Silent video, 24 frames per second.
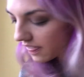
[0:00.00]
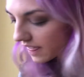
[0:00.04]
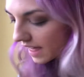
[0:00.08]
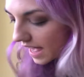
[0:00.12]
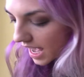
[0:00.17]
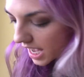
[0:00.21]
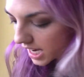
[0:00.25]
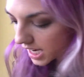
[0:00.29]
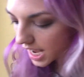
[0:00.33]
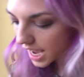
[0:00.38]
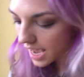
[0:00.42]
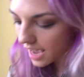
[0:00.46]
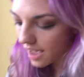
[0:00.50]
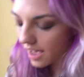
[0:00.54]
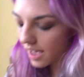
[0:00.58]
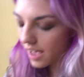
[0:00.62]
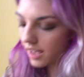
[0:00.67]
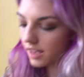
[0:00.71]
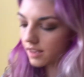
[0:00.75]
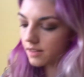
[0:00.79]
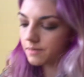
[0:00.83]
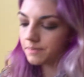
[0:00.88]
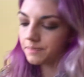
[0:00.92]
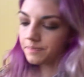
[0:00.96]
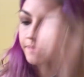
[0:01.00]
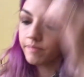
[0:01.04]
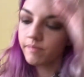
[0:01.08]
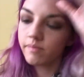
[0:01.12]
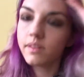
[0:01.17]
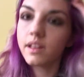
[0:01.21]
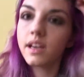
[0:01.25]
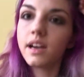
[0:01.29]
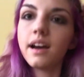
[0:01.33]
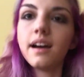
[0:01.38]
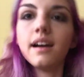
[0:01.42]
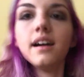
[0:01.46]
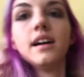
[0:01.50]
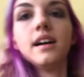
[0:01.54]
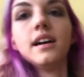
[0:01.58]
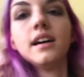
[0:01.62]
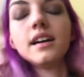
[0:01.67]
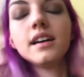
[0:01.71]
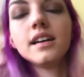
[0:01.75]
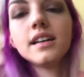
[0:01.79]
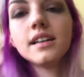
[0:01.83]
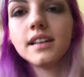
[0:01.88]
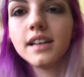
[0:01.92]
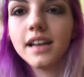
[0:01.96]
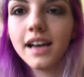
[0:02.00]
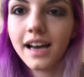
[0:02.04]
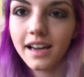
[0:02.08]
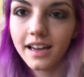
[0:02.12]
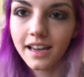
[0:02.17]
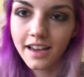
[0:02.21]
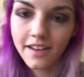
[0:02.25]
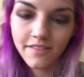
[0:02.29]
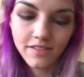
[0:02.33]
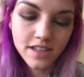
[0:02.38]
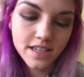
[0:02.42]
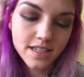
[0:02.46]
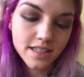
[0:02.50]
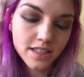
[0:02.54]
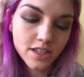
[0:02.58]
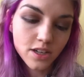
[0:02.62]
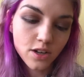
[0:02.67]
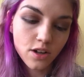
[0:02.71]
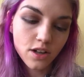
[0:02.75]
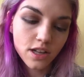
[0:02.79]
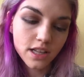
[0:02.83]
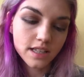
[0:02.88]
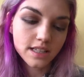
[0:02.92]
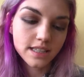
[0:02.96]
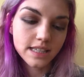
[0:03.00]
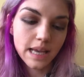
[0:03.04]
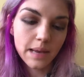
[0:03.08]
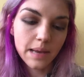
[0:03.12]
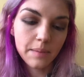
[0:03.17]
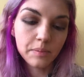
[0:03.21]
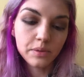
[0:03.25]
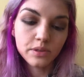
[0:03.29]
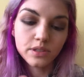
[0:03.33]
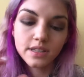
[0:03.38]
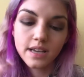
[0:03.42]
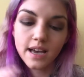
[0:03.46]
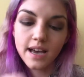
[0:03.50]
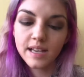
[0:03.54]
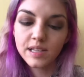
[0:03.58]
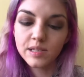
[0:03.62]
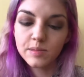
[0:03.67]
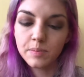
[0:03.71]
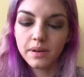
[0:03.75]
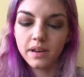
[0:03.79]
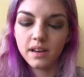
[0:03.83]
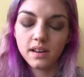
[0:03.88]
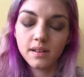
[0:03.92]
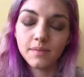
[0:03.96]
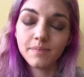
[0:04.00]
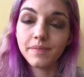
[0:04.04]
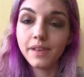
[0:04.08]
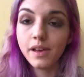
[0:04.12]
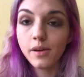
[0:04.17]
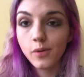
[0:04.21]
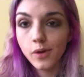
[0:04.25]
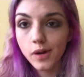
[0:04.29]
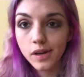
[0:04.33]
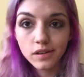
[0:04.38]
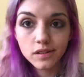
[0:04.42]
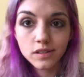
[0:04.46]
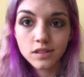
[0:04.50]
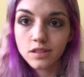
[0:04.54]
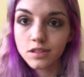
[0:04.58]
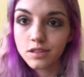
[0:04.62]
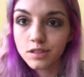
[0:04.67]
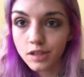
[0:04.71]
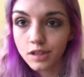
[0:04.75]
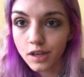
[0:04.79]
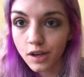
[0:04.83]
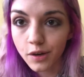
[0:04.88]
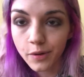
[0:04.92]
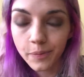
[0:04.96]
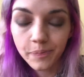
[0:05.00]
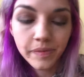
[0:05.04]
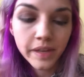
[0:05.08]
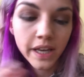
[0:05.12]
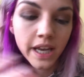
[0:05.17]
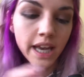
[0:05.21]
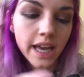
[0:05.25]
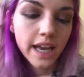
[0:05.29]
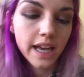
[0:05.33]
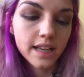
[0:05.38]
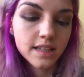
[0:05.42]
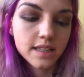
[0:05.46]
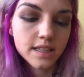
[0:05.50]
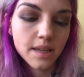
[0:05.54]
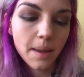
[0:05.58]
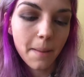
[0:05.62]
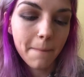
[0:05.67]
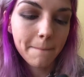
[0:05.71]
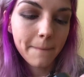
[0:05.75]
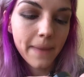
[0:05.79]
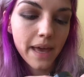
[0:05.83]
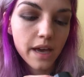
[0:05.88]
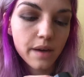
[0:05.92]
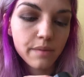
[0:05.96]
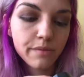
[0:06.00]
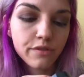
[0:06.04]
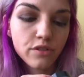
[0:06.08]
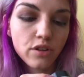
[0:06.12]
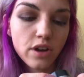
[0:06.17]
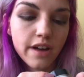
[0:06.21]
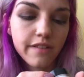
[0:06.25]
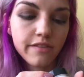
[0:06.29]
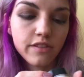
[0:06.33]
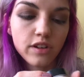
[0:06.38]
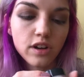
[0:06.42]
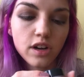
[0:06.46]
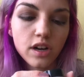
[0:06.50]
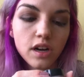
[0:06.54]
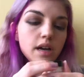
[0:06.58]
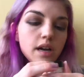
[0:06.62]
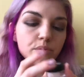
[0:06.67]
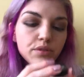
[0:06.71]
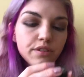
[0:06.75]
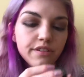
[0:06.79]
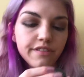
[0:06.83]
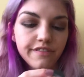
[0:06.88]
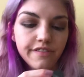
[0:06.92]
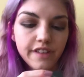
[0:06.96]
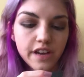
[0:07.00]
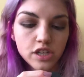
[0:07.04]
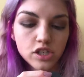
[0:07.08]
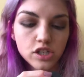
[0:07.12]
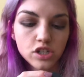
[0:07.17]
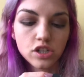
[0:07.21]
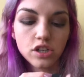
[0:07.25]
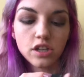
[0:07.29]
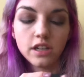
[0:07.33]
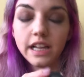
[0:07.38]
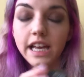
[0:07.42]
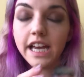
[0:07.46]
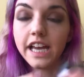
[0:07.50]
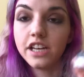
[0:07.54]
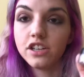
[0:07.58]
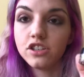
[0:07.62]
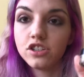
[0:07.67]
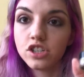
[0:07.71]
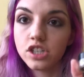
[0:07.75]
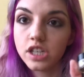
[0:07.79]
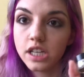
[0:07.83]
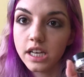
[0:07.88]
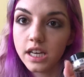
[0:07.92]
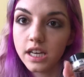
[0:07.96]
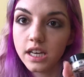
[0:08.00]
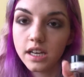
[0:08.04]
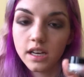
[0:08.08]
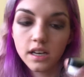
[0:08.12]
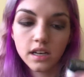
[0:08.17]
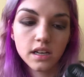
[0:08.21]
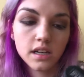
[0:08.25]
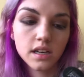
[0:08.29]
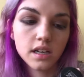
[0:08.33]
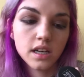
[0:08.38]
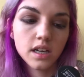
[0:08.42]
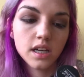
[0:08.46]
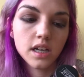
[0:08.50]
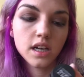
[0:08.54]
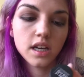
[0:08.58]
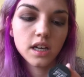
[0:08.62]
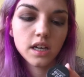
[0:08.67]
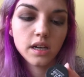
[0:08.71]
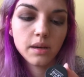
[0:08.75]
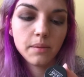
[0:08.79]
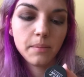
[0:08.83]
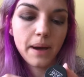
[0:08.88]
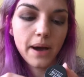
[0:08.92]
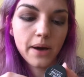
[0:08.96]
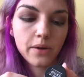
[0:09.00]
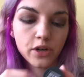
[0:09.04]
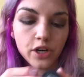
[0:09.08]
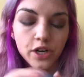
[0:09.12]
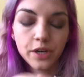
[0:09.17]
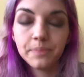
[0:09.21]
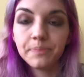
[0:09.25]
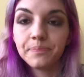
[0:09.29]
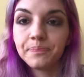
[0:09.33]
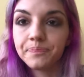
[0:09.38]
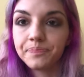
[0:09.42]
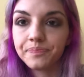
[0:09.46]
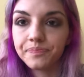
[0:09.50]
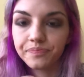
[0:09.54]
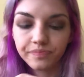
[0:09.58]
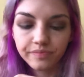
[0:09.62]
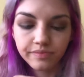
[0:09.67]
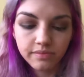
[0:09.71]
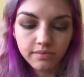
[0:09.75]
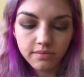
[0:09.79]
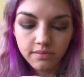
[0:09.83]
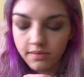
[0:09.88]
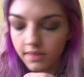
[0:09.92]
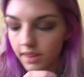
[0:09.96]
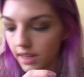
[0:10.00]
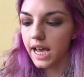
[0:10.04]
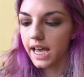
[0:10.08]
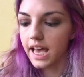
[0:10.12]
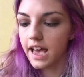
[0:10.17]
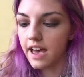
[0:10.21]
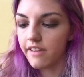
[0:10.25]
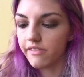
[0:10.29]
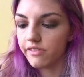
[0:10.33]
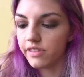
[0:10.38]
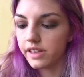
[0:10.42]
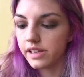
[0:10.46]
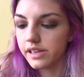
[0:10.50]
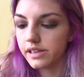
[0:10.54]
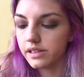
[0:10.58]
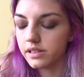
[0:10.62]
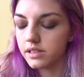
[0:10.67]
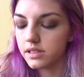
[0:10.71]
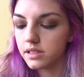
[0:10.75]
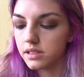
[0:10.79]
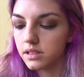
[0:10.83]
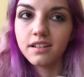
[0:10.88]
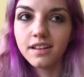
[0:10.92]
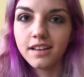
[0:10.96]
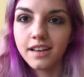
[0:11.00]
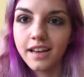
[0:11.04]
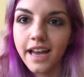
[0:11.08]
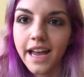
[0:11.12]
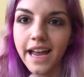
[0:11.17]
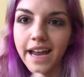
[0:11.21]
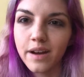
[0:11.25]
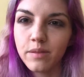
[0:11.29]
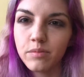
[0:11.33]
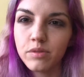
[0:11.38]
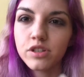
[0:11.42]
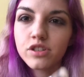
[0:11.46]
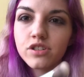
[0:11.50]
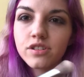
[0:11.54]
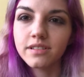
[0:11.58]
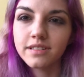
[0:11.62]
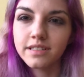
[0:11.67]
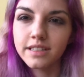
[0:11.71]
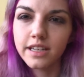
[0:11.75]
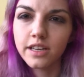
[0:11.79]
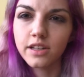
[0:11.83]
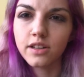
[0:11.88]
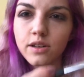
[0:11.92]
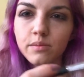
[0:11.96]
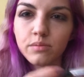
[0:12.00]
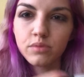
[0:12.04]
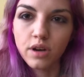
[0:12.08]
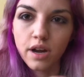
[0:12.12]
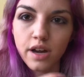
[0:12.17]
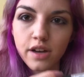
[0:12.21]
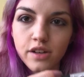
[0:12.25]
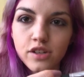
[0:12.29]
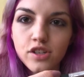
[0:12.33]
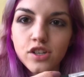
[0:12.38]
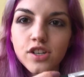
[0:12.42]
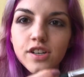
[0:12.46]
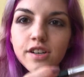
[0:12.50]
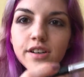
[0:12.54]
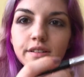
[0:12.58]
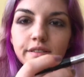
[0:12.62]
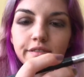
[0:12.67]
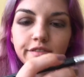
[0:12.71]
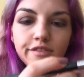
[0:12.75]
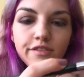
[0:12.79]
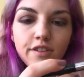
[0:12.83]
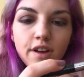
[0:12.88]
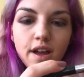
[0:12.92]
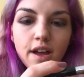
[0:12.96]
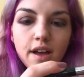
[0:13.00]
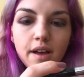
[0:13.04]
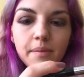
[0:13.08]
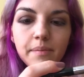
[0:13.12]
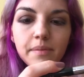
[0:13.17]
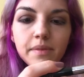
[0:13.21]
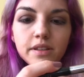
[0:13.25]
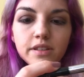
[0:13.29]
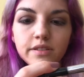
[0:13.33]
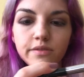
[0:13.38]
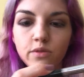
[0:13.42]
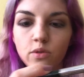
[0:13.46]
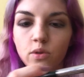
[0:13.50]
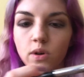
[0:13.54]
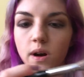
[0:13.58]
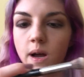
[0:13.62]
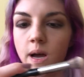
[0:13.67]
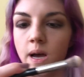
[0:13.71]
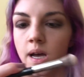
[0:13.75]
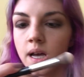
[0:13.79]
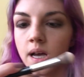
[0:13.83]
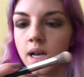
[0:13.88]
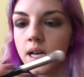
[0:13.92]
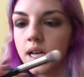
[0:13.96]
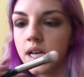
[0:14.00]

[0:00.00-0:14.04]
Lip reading: that, I have this little sample size, but it works. So it's Makeup Forever Professional HD Powder. I have this airbrush concealer brush from Sephora,